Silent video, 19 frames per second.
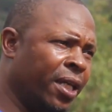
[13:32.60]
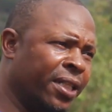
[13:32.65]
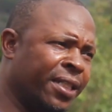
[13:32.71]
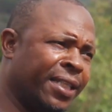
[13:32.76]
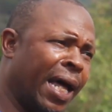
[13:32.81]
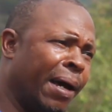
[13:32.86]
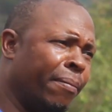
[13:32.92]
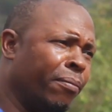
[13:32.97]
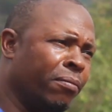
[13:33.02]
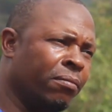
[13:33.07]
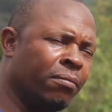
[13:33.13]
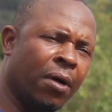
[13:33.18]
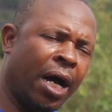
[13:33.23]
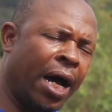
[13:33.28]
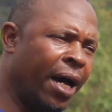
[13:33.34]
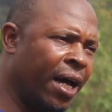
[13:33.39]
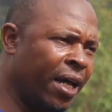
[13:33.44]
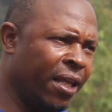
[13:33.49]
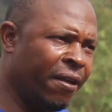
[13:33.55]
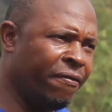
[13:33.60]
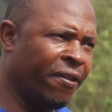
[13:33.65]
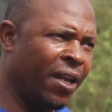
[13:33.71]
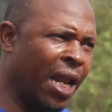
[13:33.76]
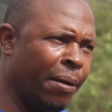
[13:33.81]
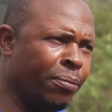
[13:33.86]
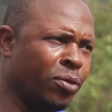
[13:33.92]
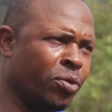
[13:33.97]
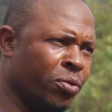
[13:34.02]
Some
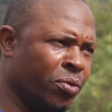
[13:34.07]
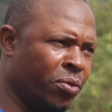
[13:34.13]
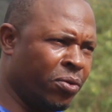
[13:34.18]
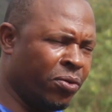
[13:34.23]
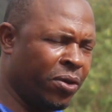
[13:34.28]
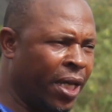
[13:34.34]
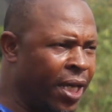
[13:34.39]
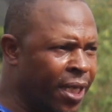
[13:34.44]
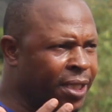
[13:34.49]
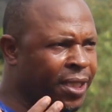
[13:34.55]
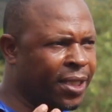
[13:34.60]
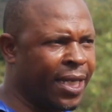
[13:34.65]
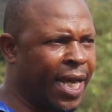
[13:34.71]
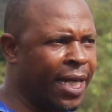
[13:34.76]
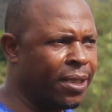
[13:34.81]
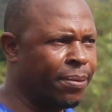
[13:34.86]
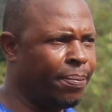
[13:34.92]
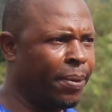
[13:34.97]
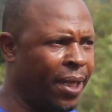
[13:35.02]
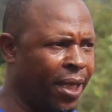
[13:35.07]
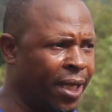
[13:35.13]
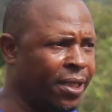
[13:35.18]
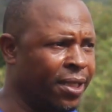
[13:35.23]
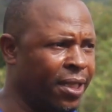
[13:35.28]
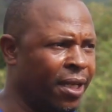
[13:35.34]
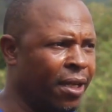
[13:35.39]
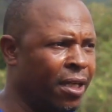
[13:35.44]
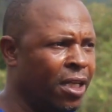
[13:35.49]
even up to 8 tons per
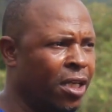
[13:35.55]
hectare.